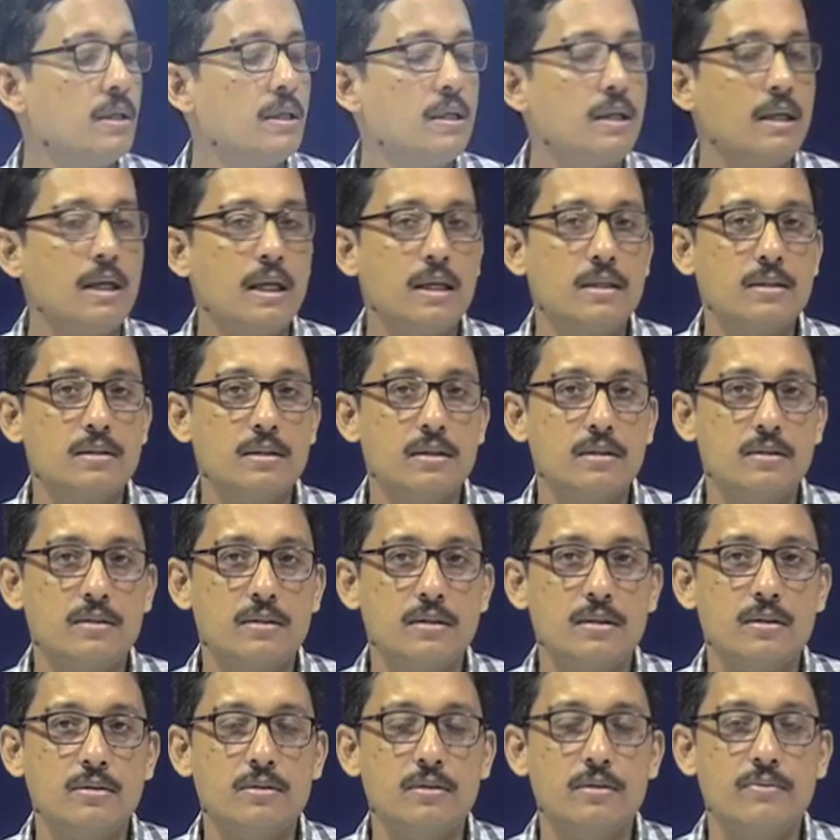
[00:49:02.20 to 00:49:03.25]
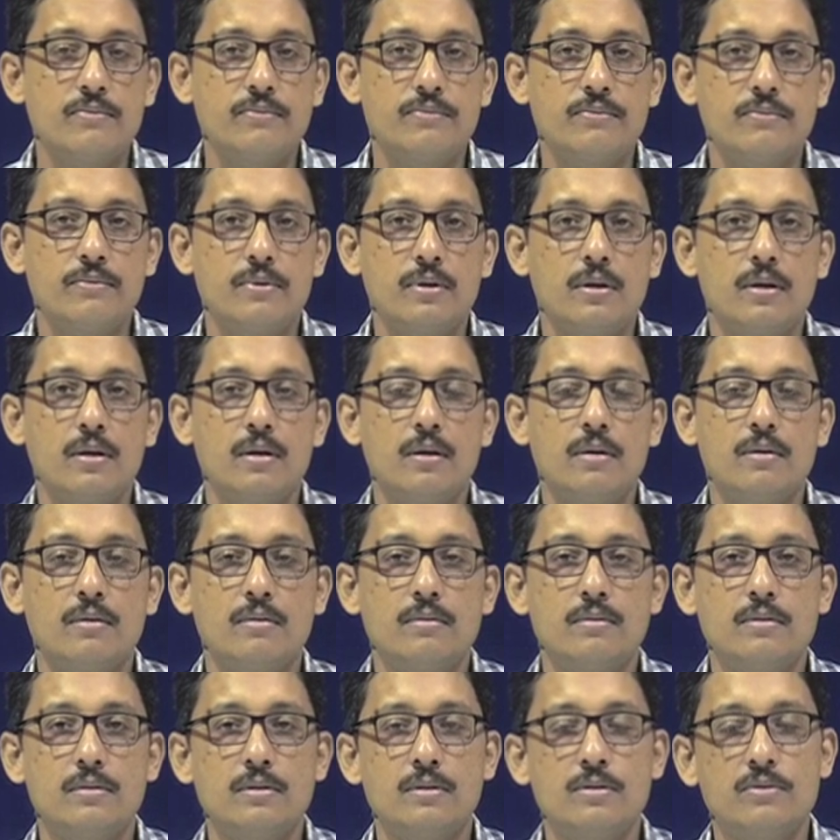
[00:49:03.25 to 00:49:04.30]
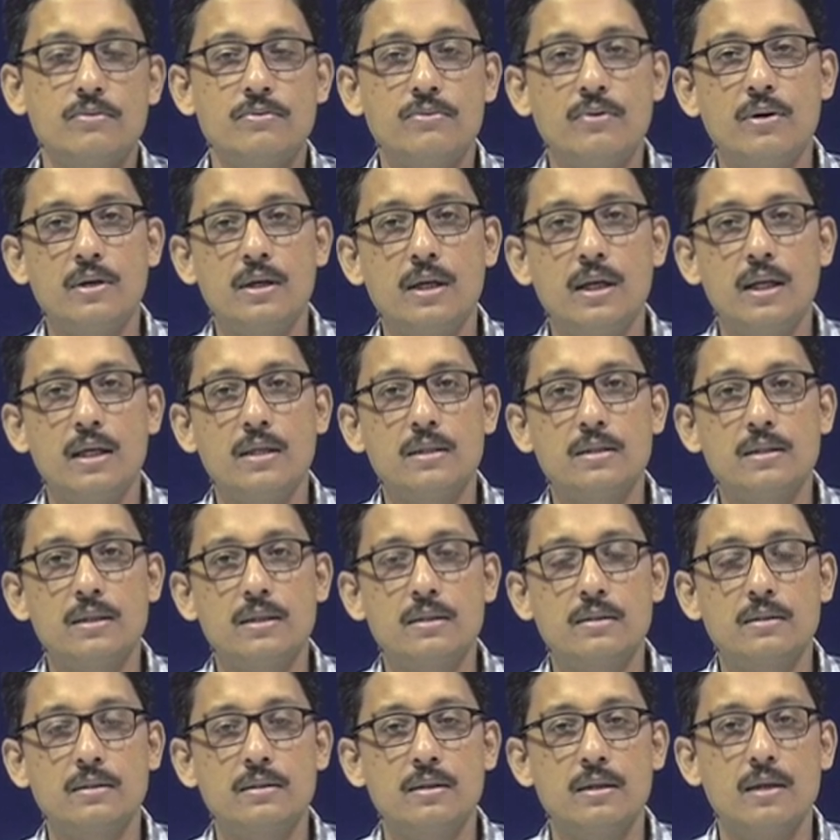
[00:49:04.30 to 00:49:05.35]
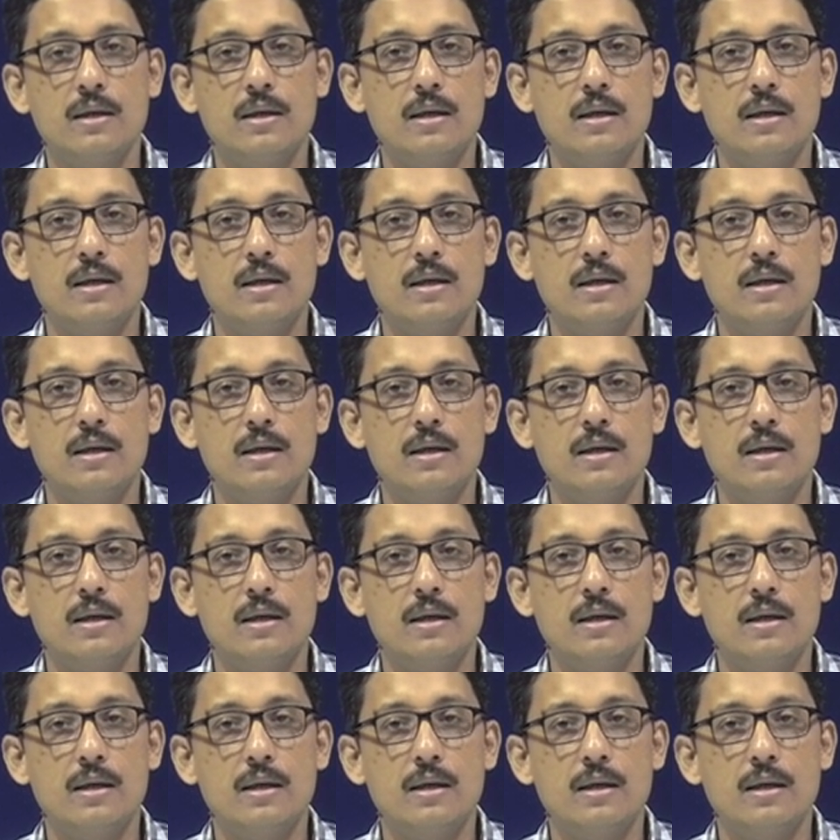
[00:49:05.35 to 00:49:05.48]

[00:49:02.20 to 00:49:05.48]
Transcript: lectures, series of 40 lectures,